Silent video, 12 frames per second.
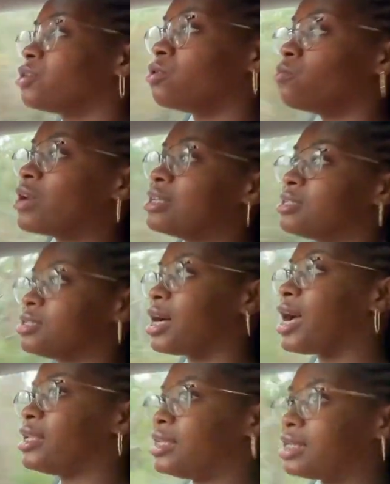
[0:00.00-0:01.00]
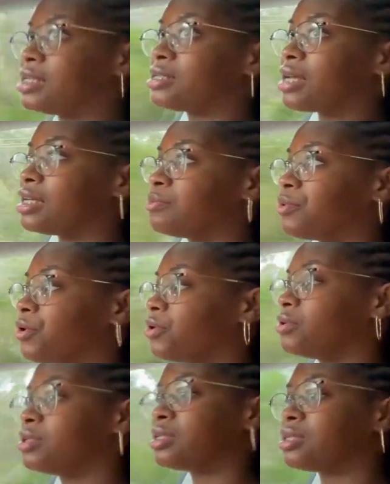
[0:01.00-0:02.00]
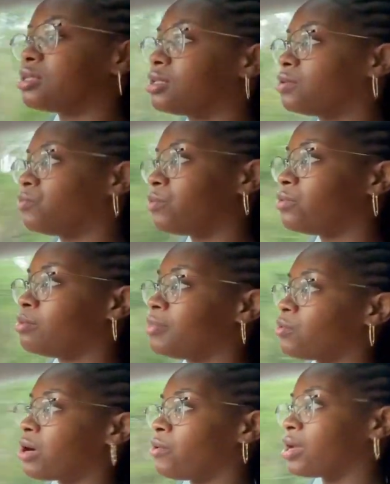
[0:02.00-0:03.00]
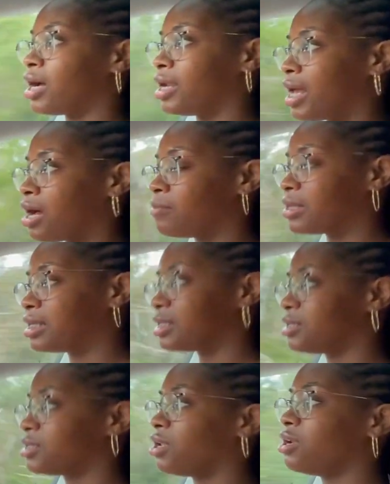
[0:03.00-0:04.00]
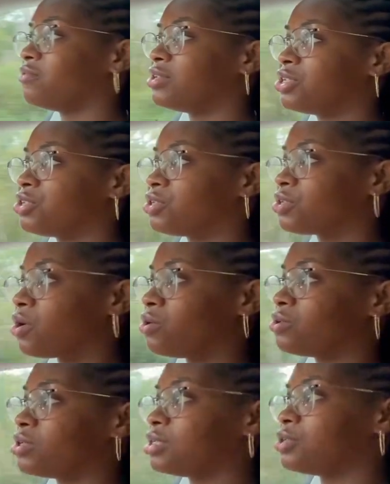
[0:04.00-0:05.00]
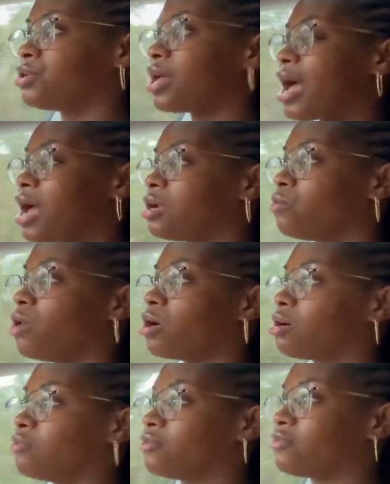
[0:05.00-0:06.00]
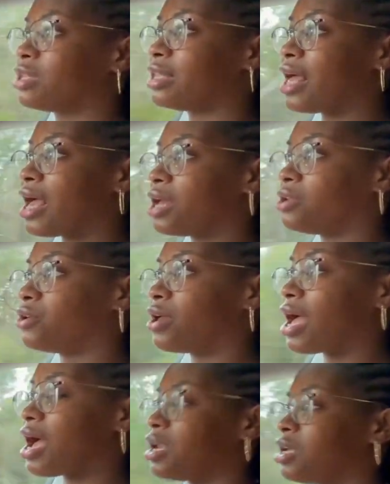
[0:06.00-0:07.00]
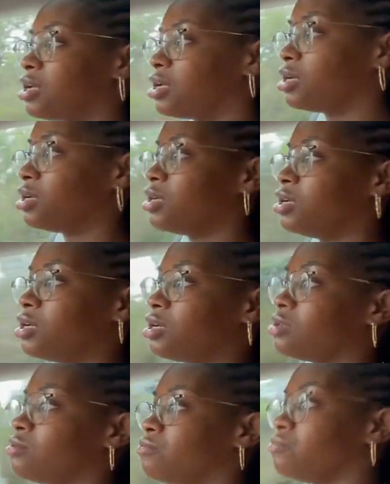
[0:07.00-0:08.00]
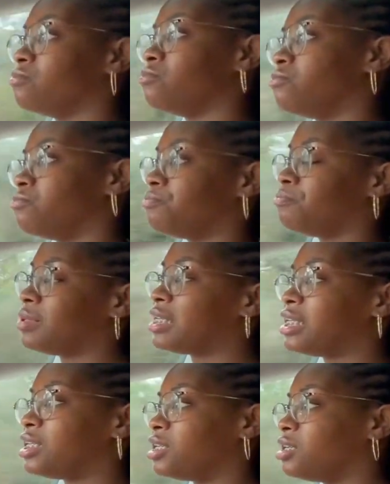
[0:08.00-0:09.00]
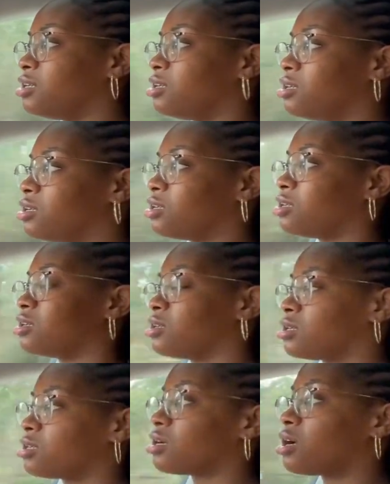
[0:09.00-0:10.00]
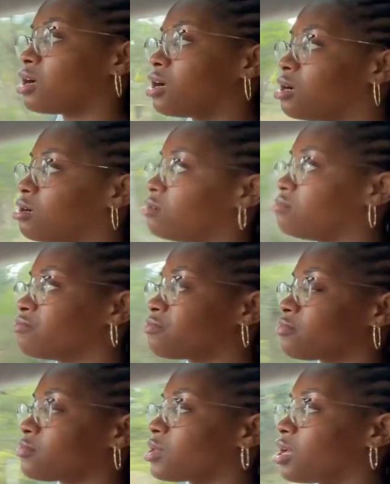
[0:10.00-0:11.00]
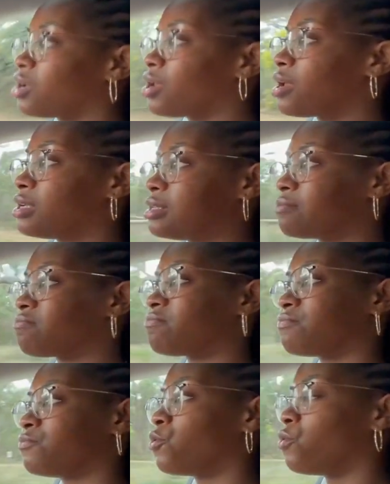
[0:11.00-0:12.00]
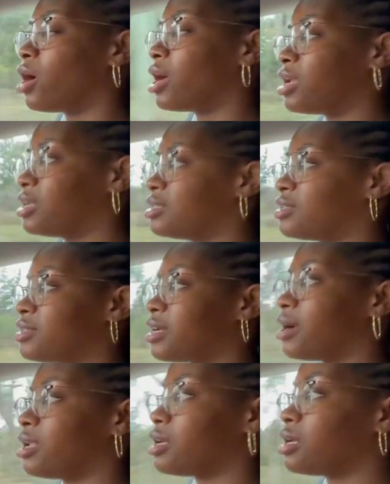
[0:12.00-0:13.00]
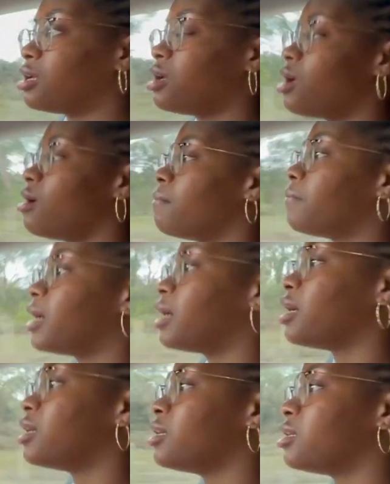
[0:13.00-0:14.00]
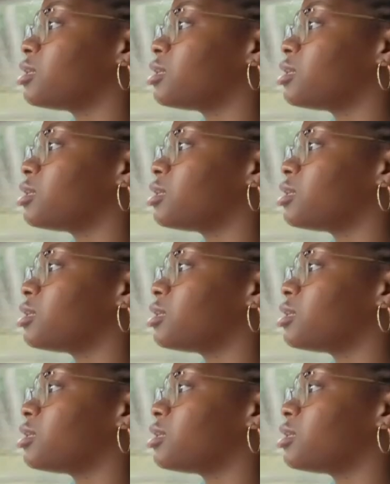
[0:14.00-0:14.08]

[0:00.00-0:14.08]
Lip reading: on Western ideas, I suppose, we wouldn't be where we are now, because a lot of Indigenous cultures know how to work off of the land, know how to be, I don't know how to word it necessarily, but